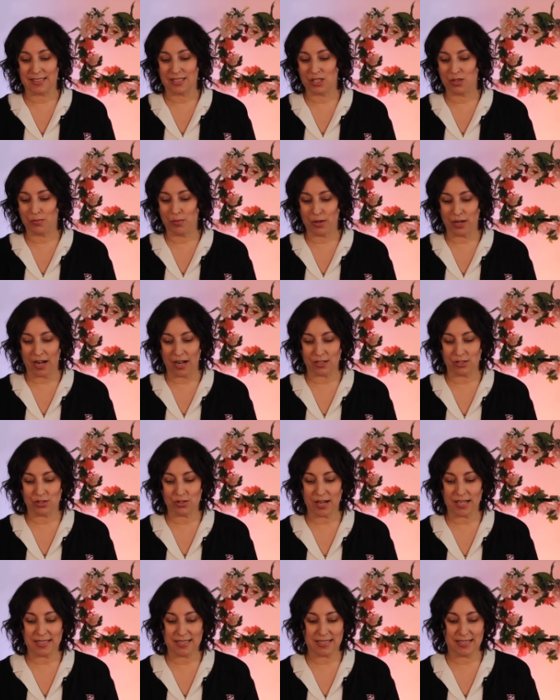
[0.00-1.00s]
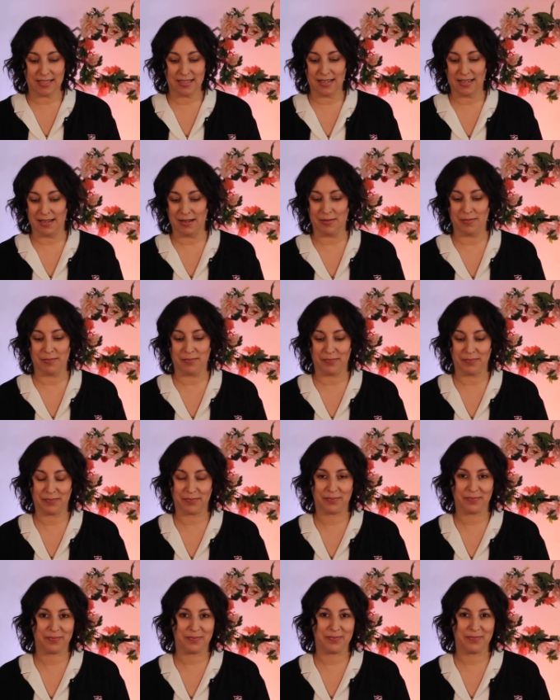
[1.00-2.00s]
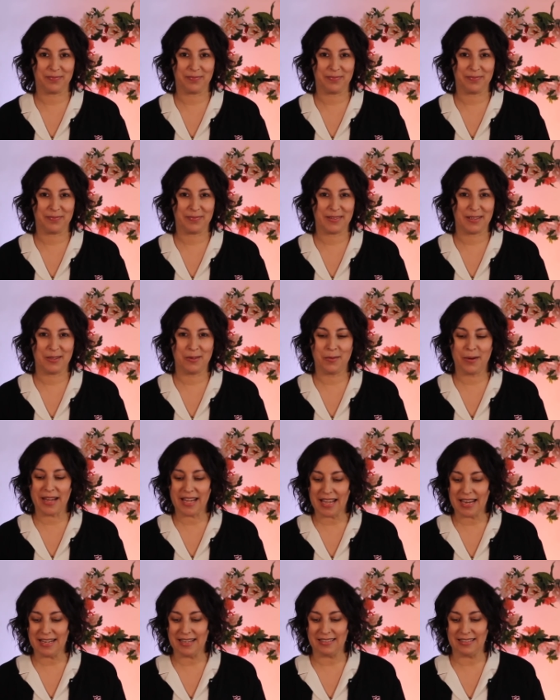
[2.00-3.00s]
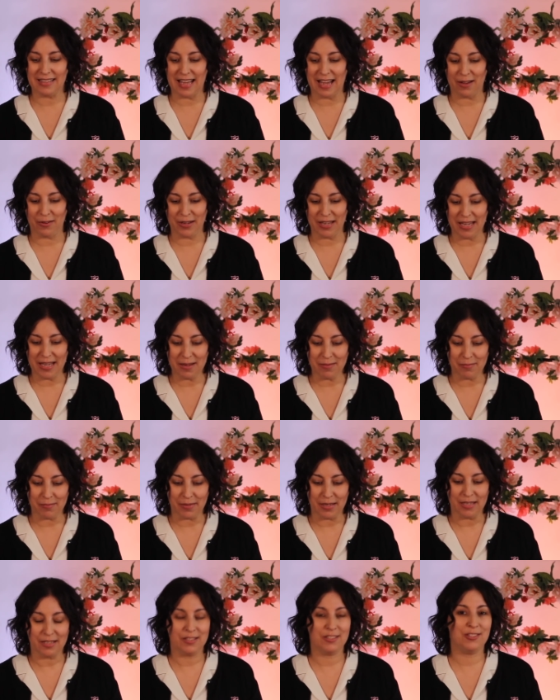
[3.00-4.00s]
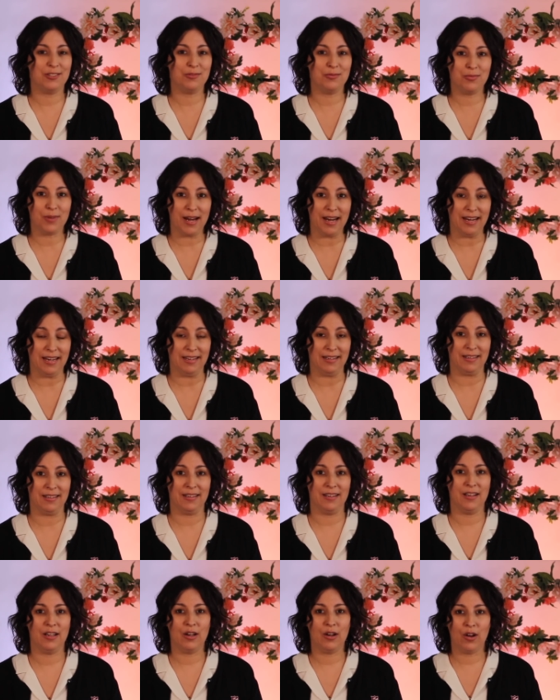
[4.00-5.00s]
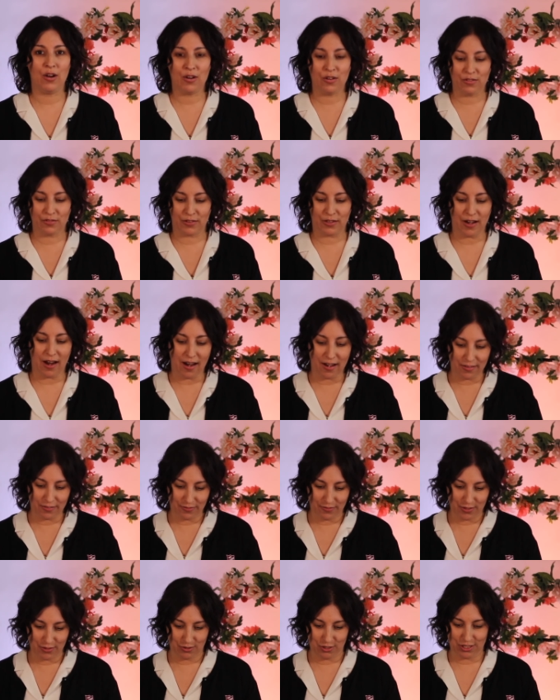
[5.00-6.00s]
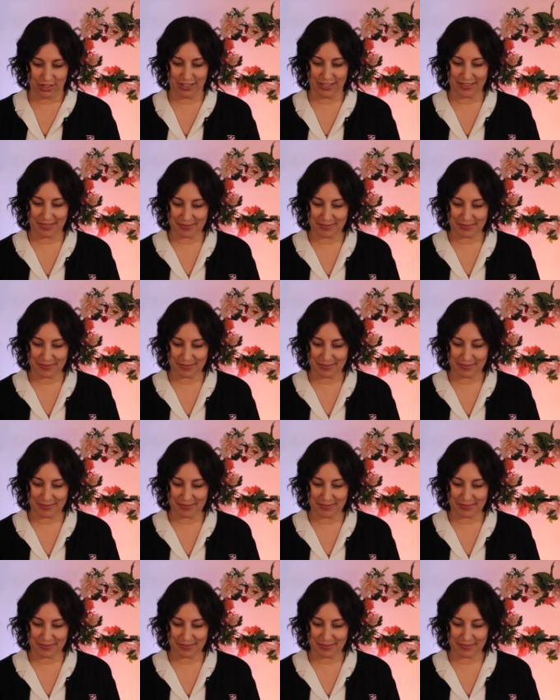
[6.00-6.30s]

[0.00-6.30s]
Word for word: to put our trust in Him, we can allow Him to reign over our future.